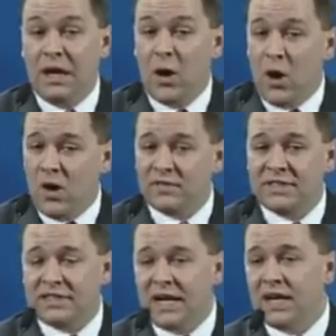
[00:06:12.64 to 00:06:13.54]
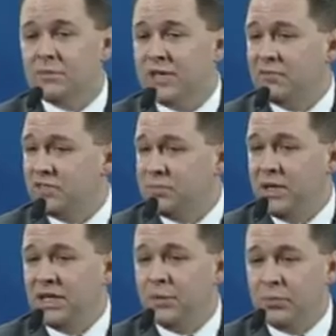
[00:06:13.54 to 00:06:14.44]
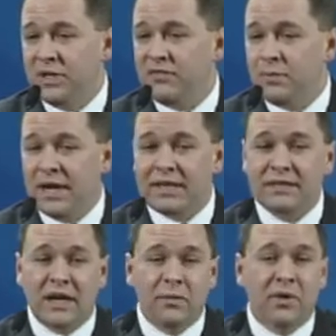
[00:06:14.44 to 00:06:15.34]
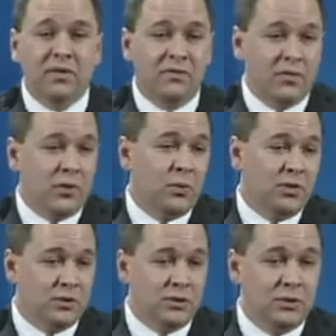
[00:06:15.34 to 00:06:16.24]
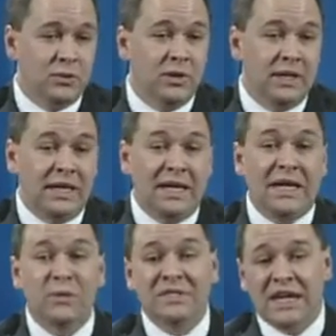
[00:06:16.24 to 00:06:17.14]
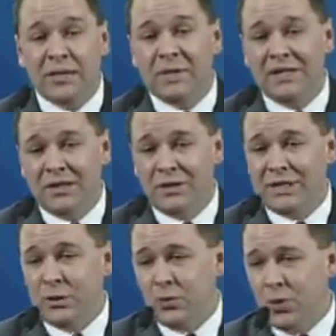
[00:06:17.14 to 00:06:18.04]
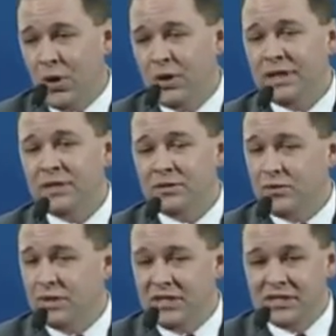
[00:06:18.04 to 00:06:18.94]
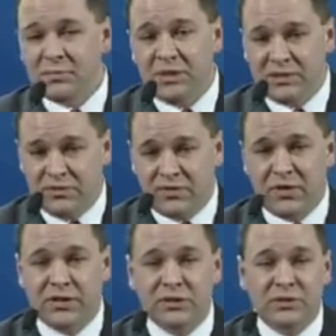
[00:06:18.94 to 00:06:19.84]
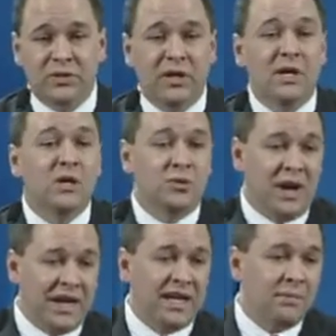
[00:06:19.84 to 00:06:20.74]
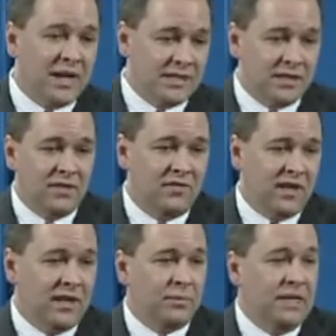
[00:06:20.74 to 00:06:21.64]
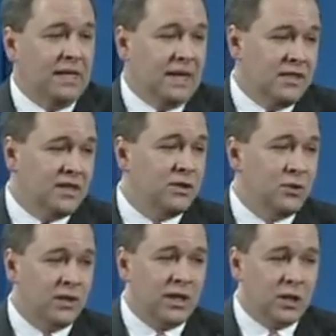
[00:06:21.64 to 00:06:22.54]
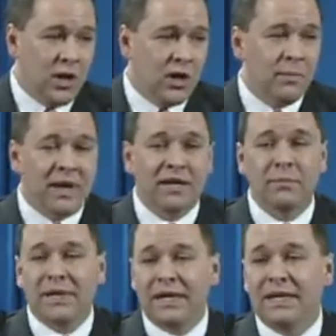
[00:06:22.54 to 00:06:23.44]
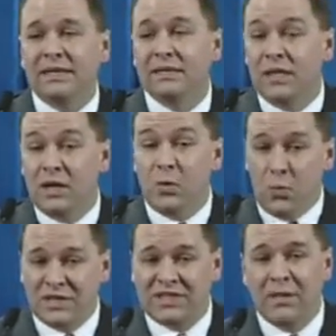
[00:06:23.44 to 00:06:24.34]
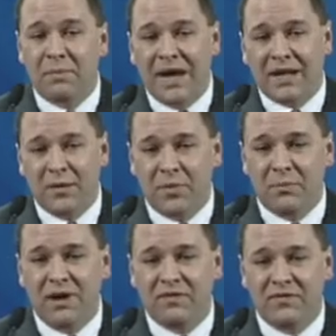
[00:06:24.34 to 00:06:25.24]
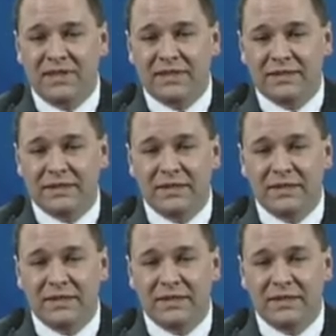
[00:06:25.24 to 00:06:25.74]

Oftentimes, after spending a brief amount of time on the floor with the 2, it would take me literally crawling to the nearest piece of furniture, dragging myself up, and then enduring a long amount of pain once I'm back up on my feet.